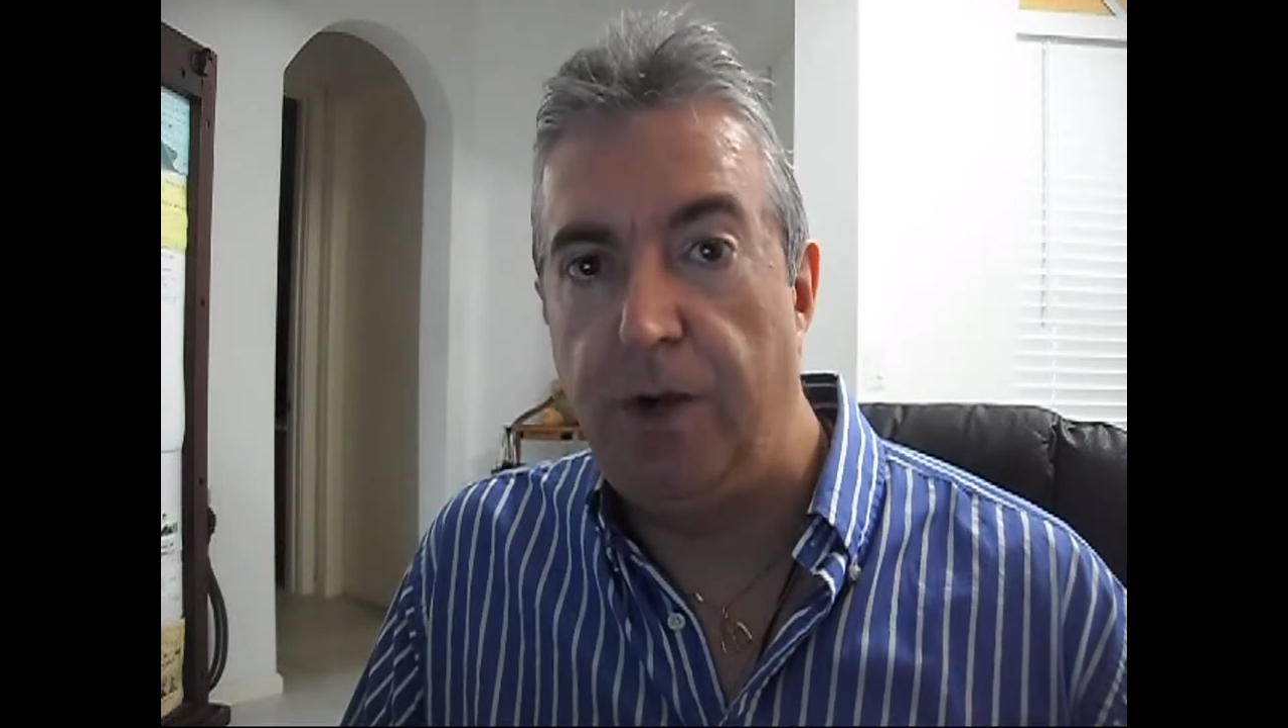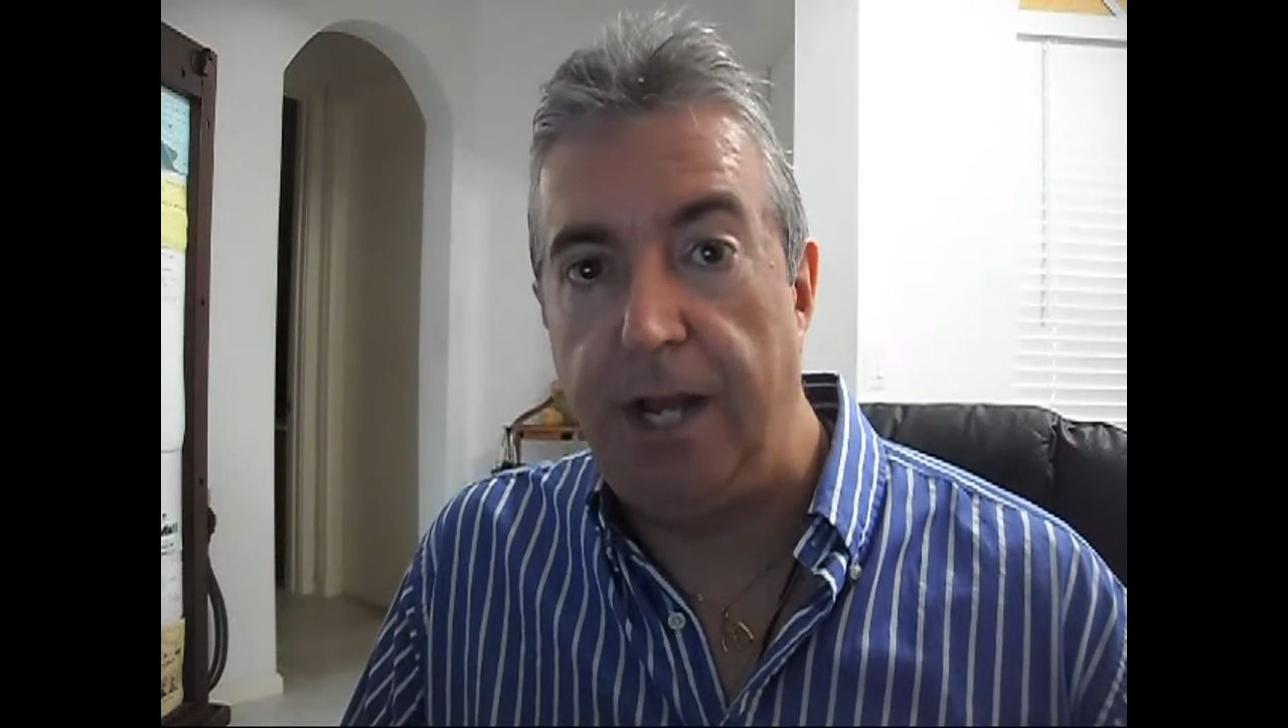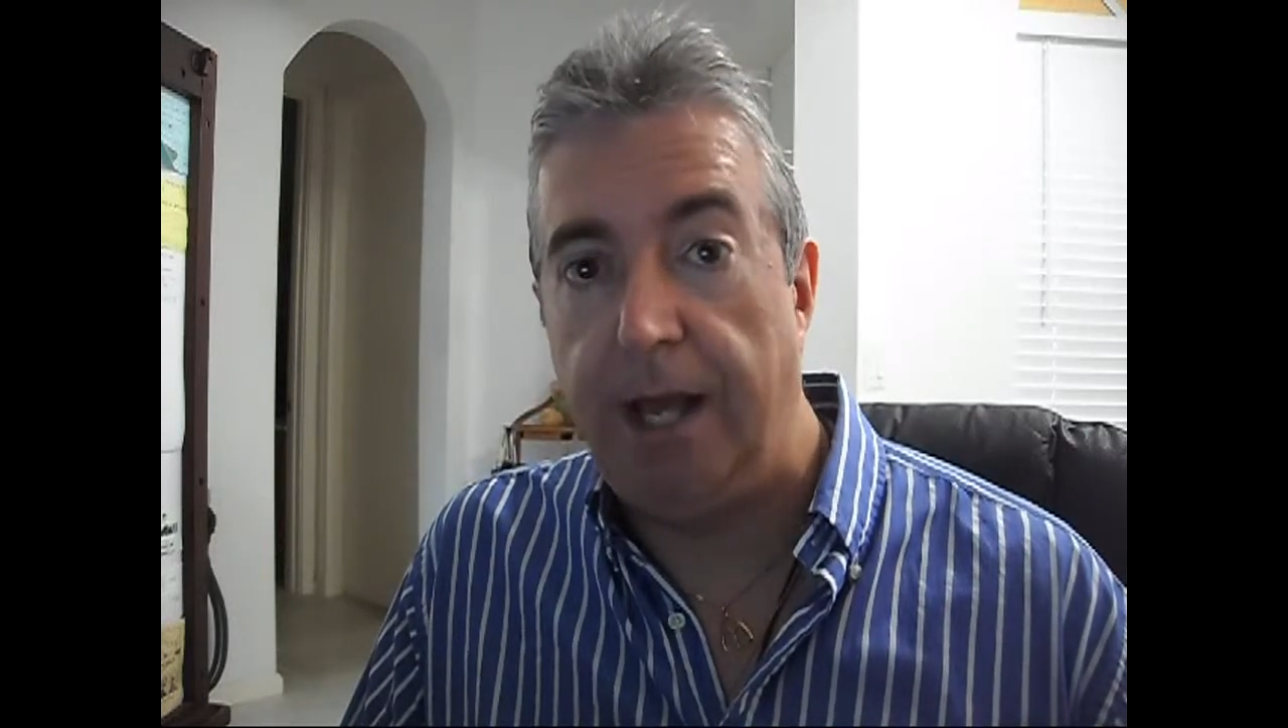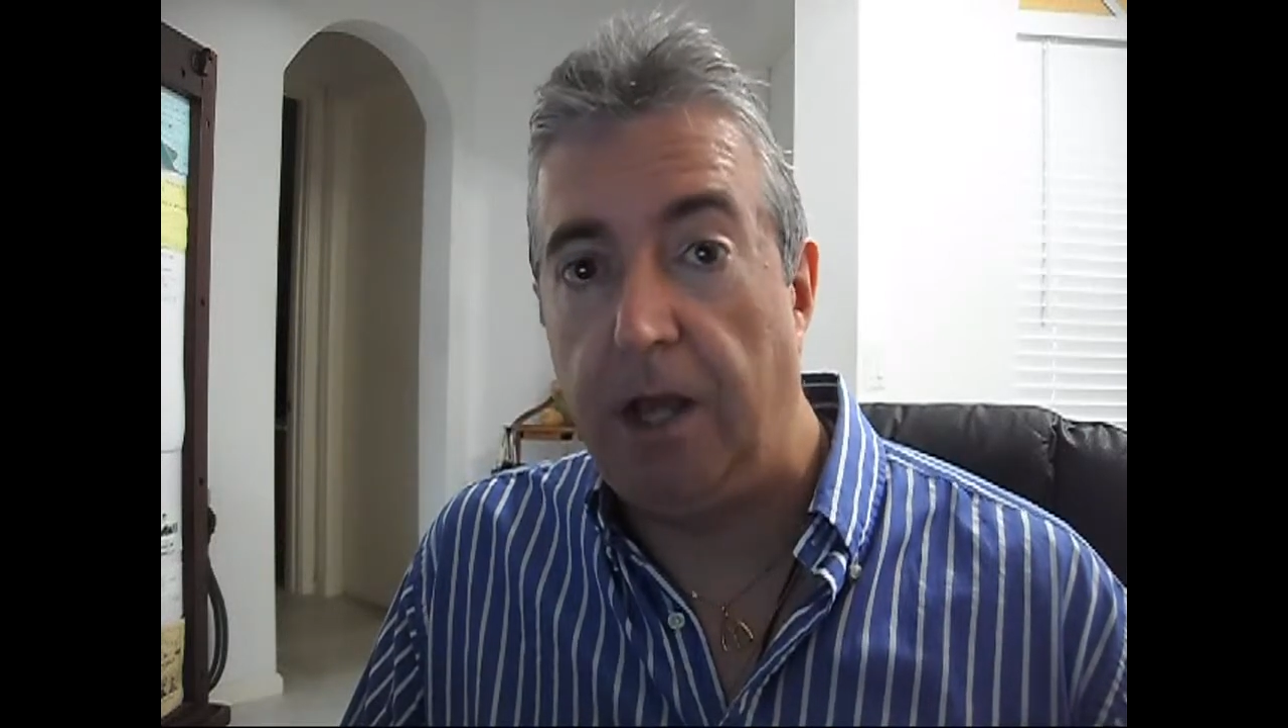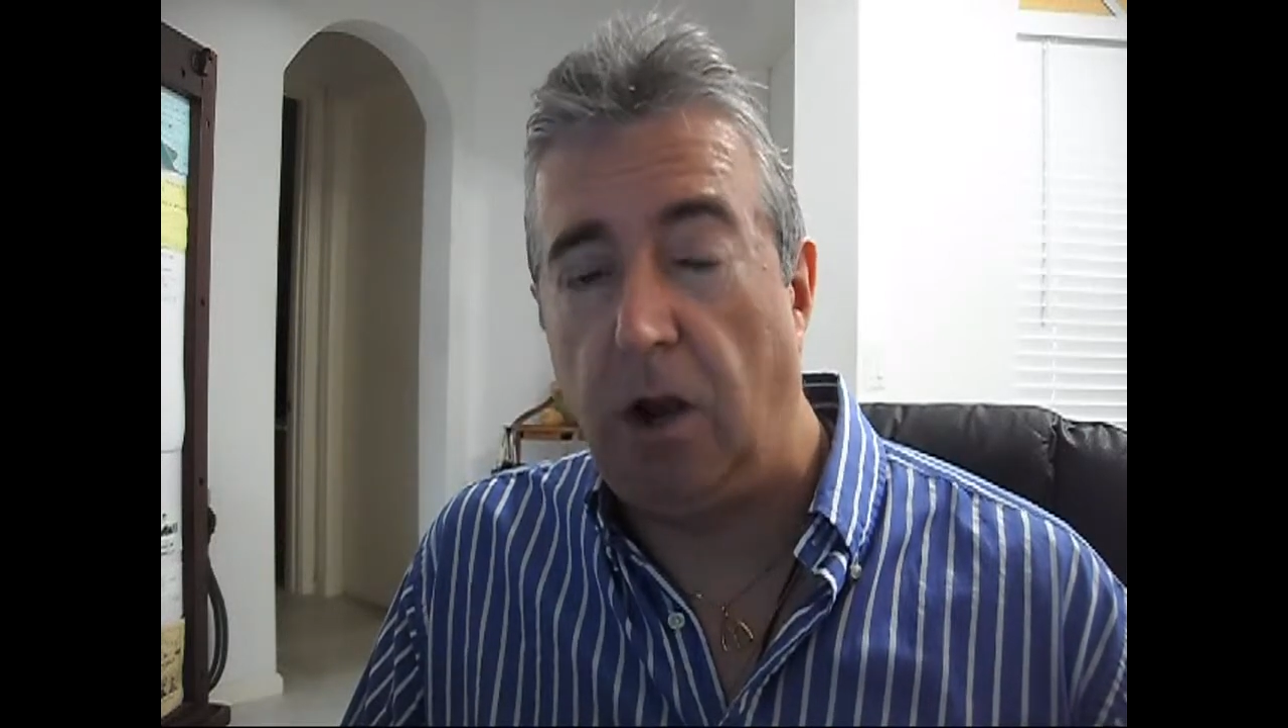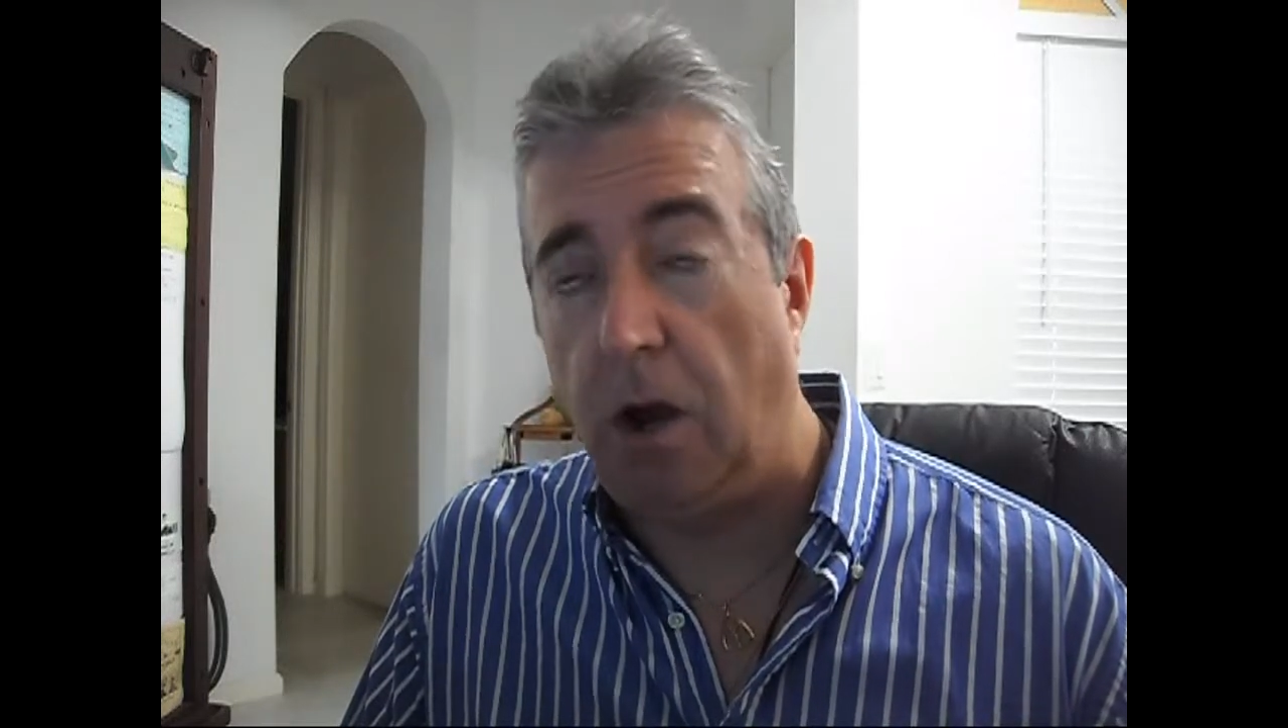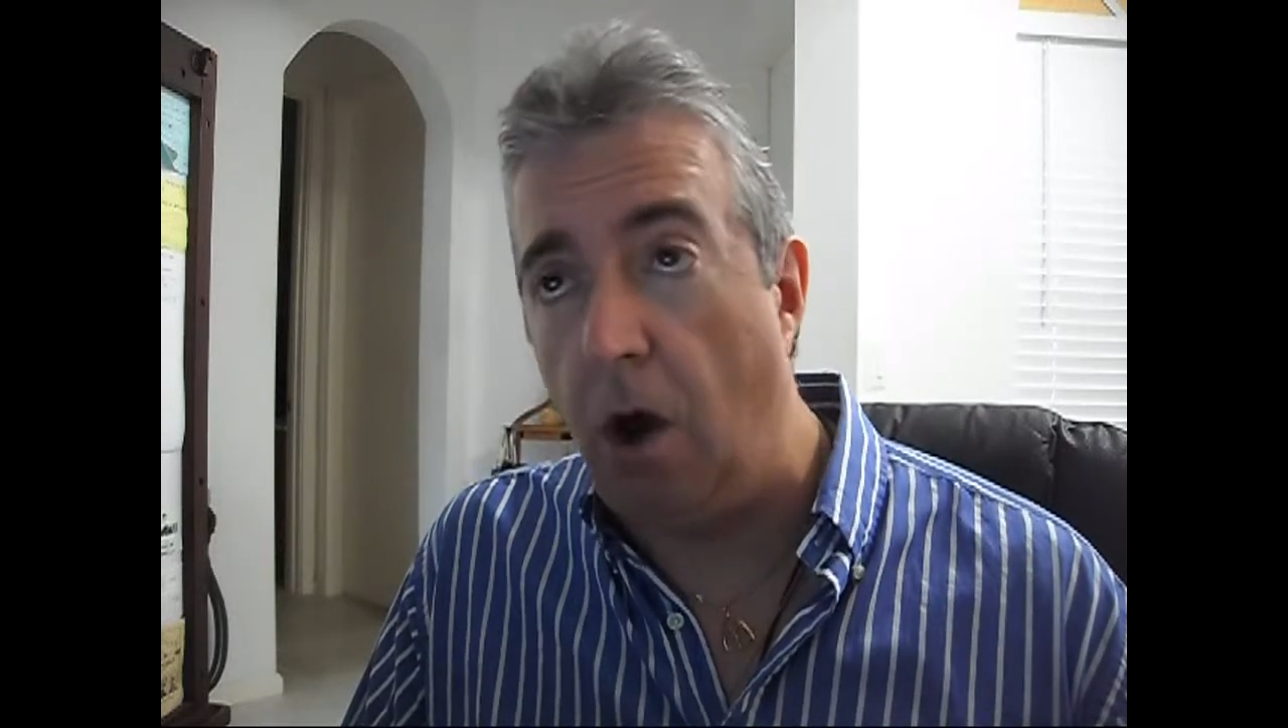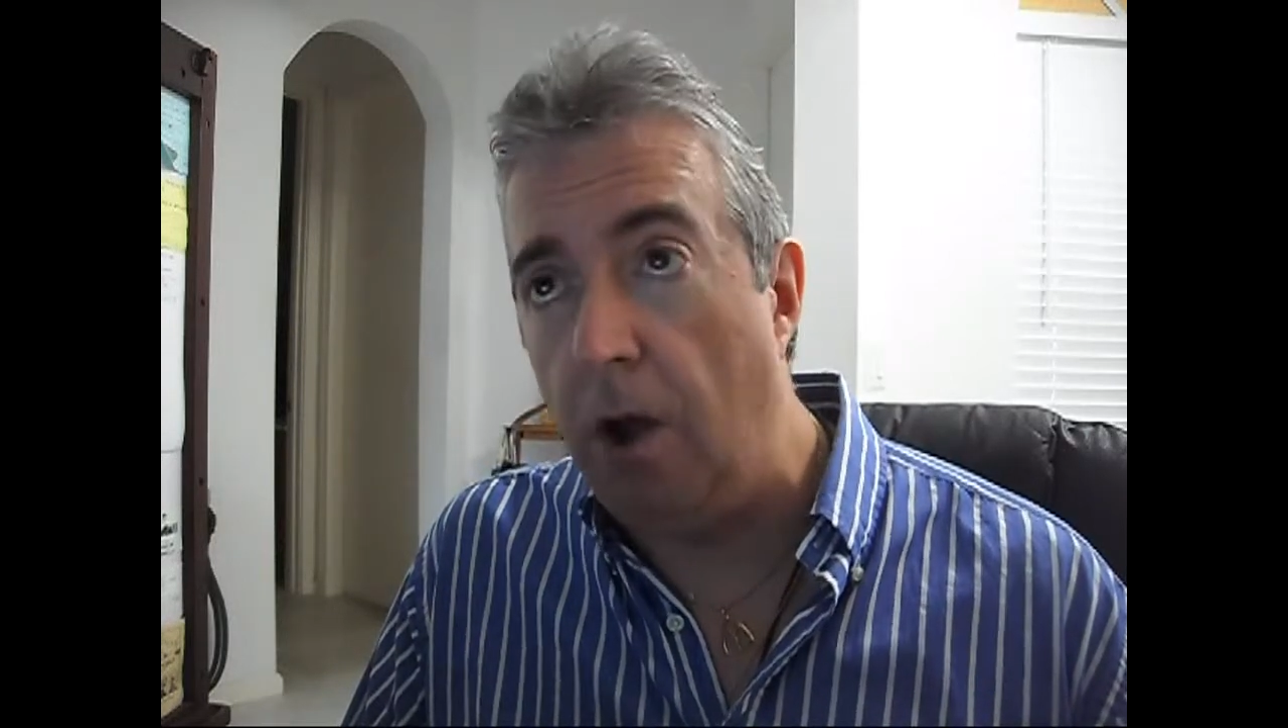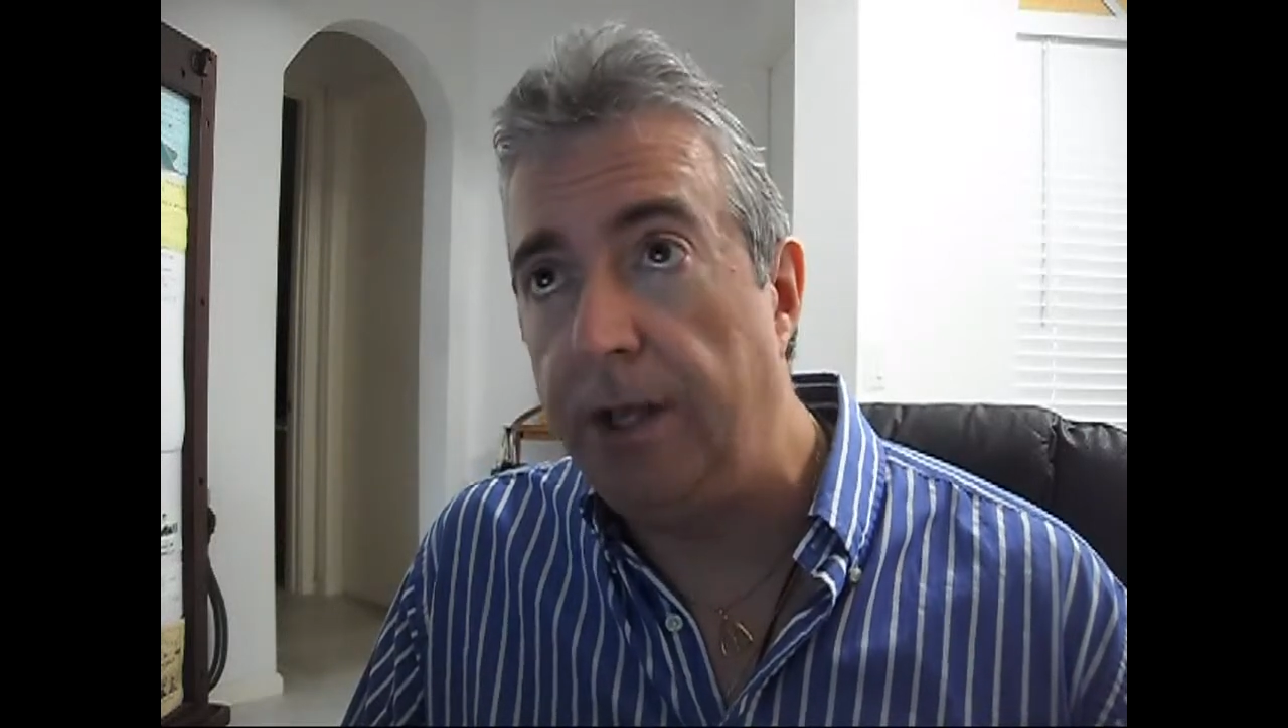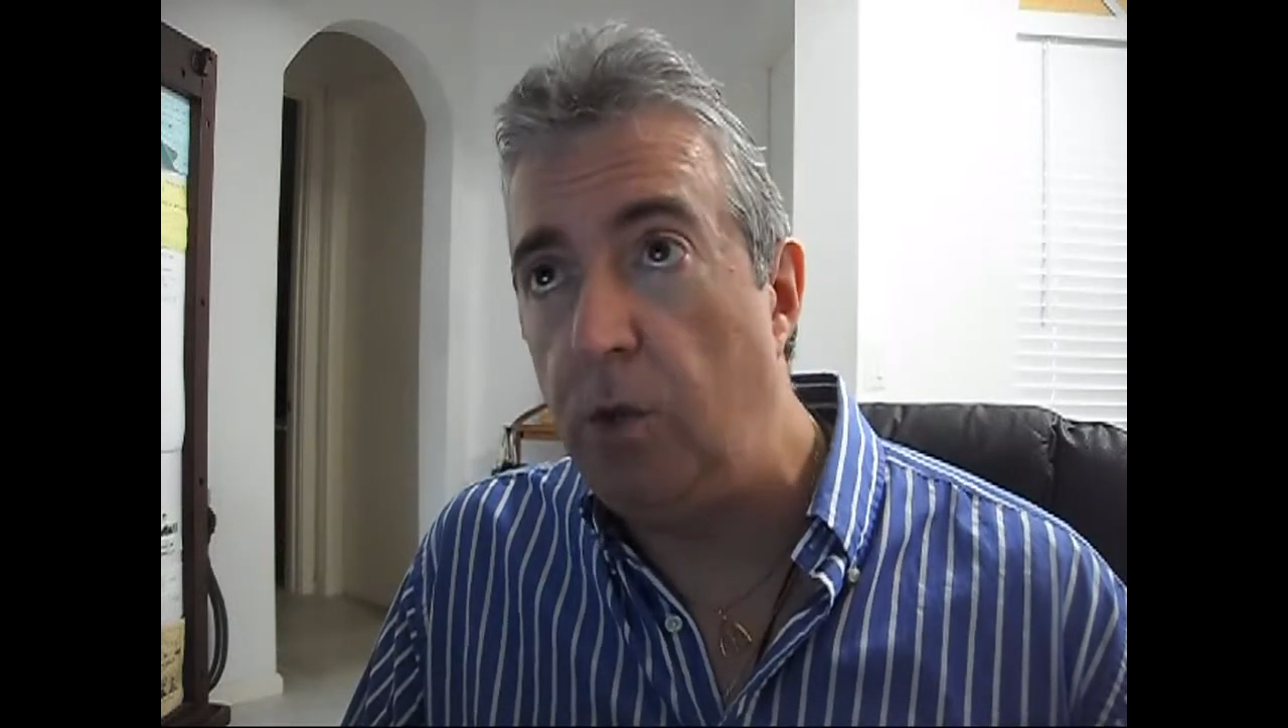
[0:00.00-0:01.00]
and they can
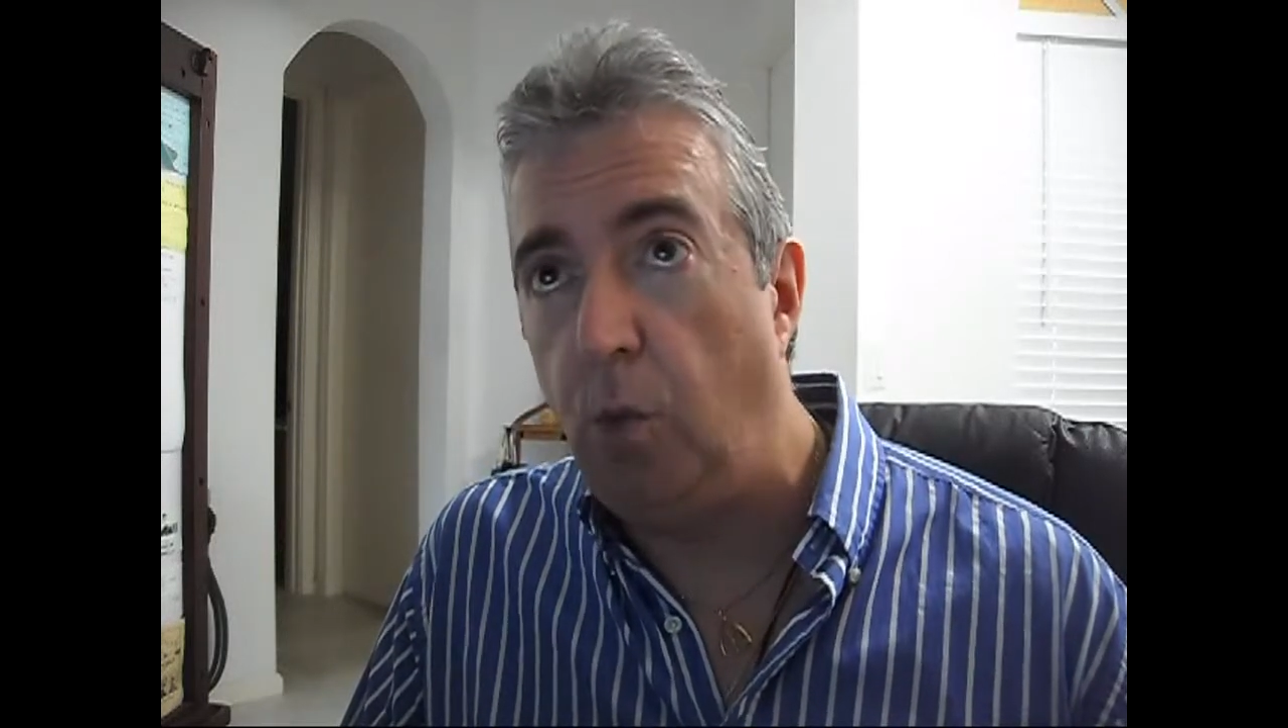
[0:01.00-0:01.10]
hardly